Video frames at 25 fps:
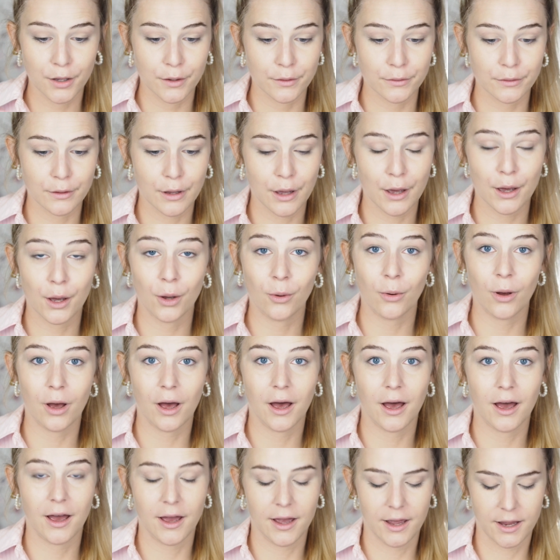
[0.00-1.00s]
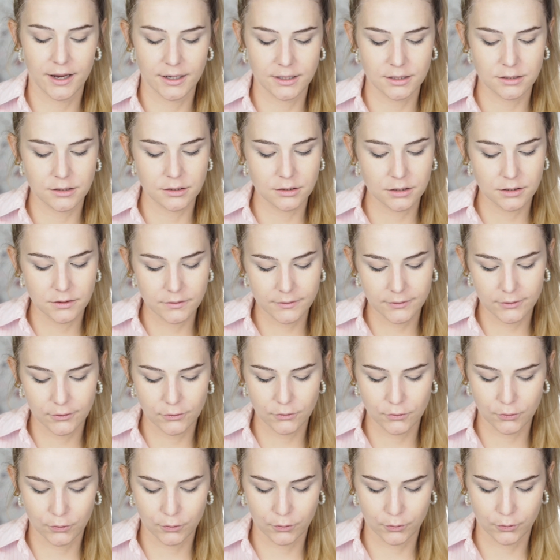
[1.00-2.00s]
Now I need
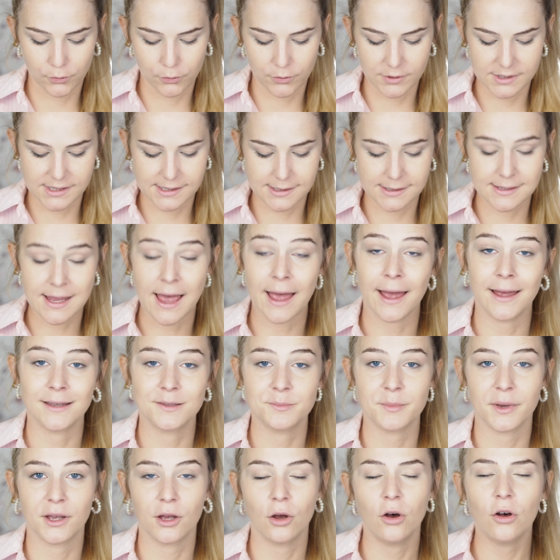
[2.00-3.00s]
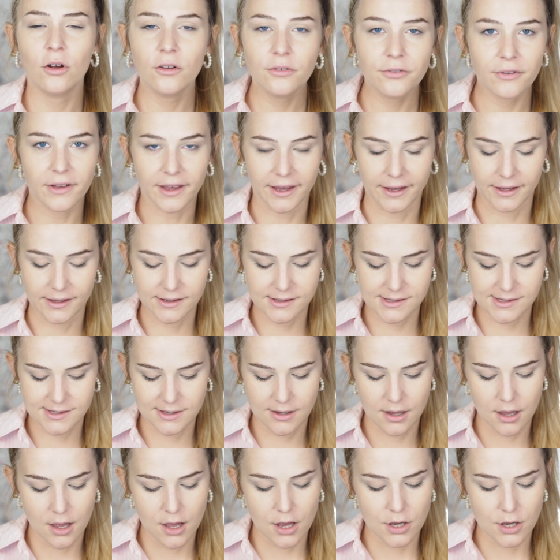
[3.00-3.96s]
to set my whole face.